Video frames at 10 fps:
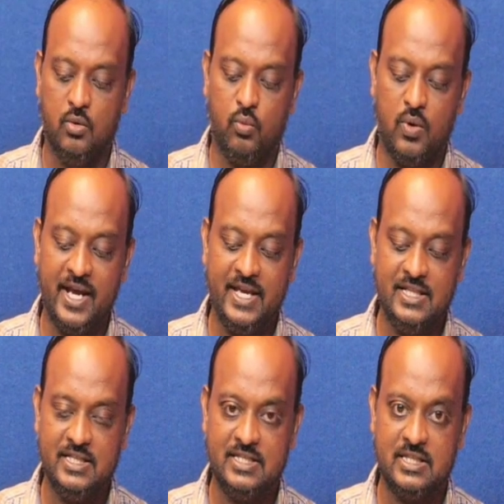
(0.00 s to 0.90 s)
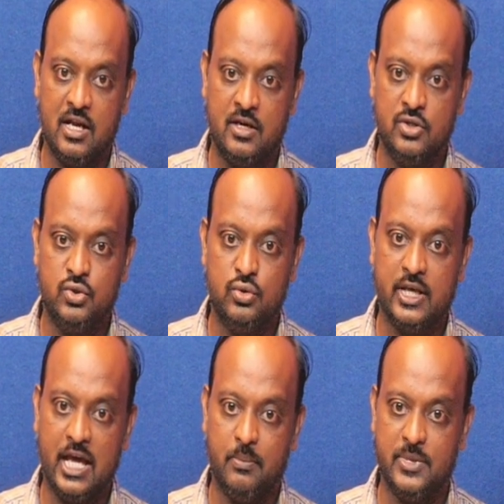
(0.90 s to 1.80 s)
Why this undershoot
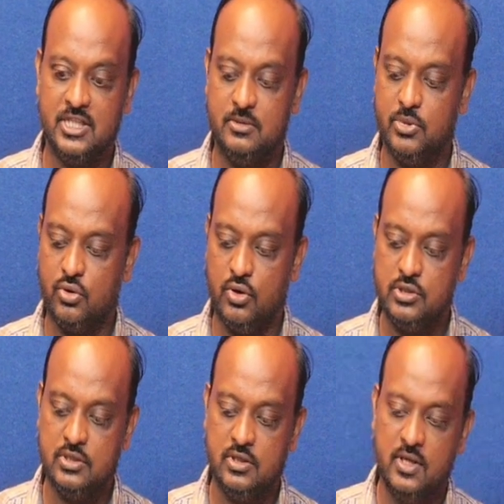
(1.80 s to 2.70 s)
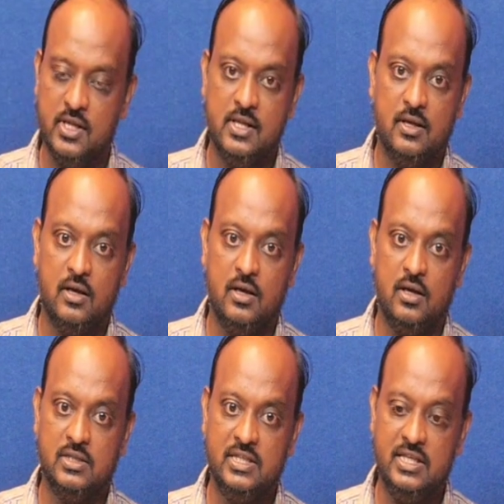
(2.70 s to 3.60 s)
happens? Because
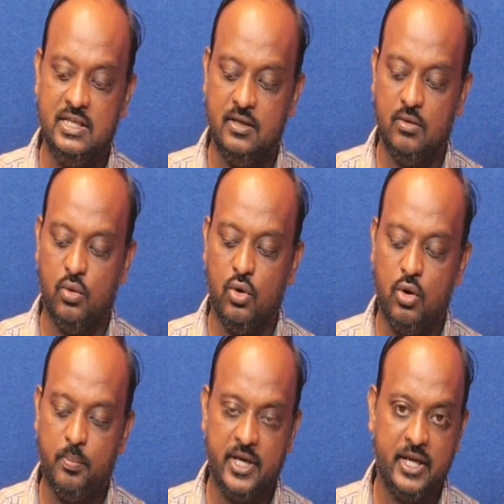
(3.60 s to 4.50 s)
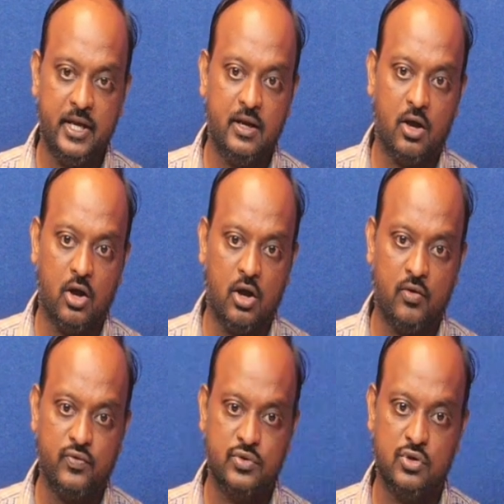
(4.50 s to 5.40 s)
the opening
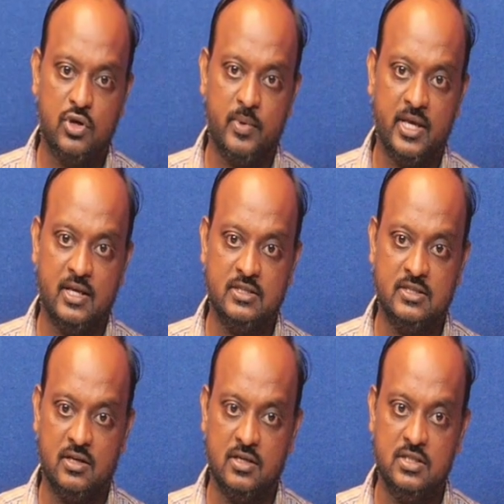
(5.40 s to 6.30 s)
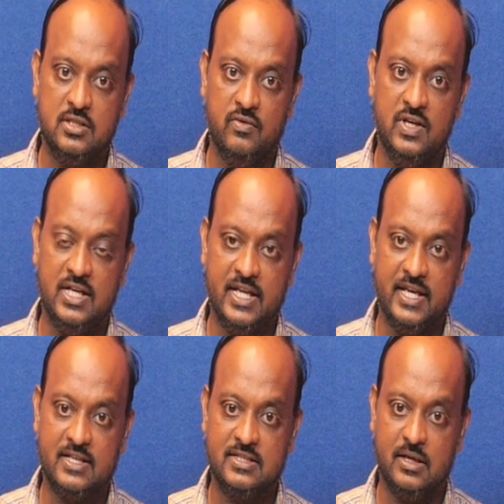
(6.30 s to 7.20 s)
of sodium ion channels will
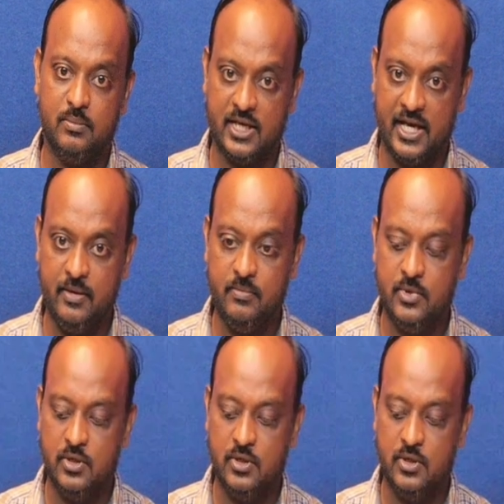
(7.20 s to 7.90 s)
take some time.